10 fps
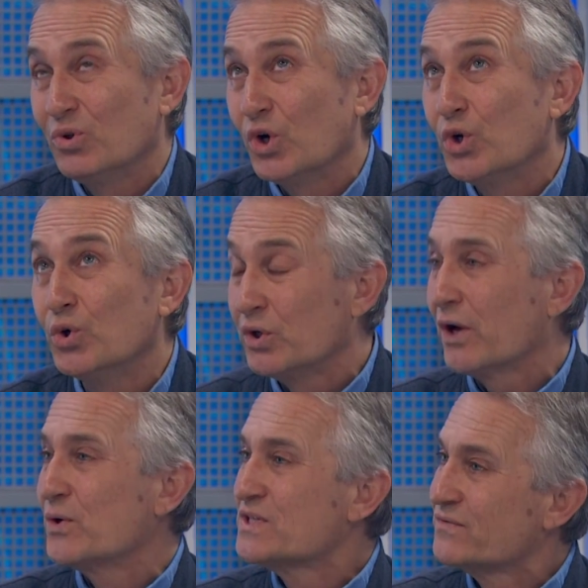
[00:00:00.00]
who
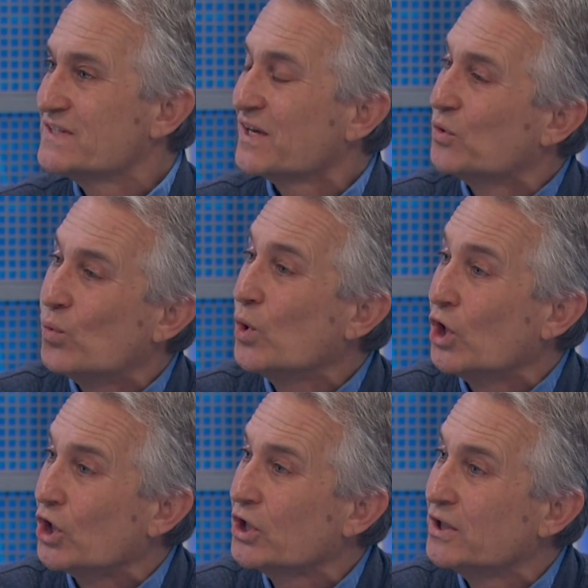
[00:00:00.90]
knows if it's going to
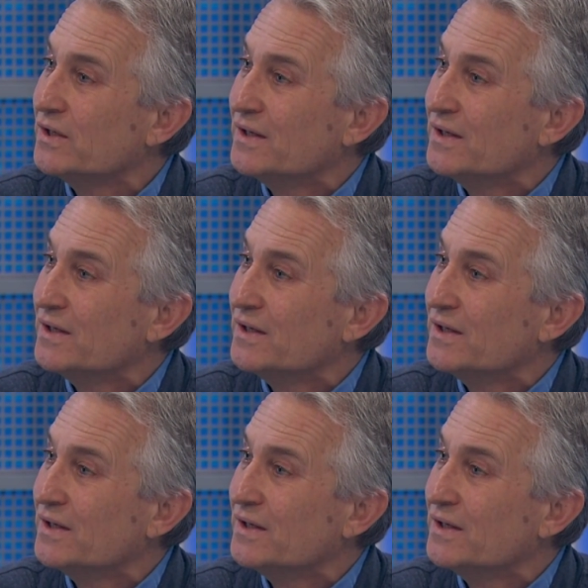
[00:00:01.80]
work.